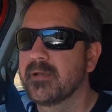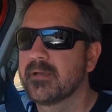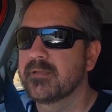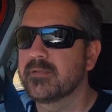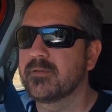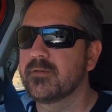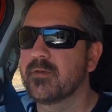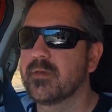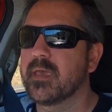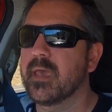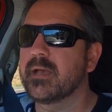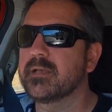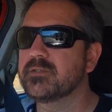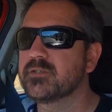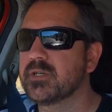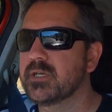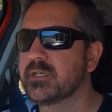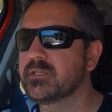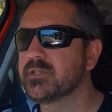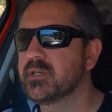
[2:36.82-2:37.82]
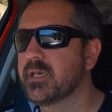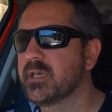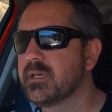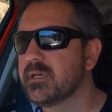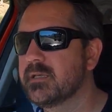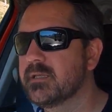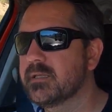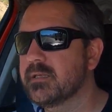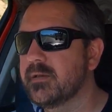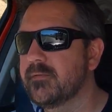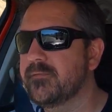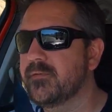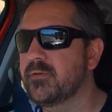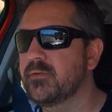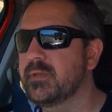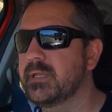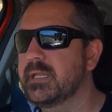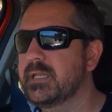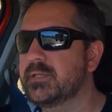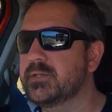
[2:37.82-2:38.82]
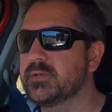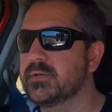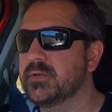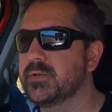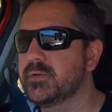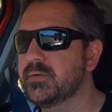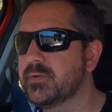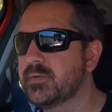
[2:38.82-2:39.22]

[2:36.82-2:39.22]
So you can change gears if you need to,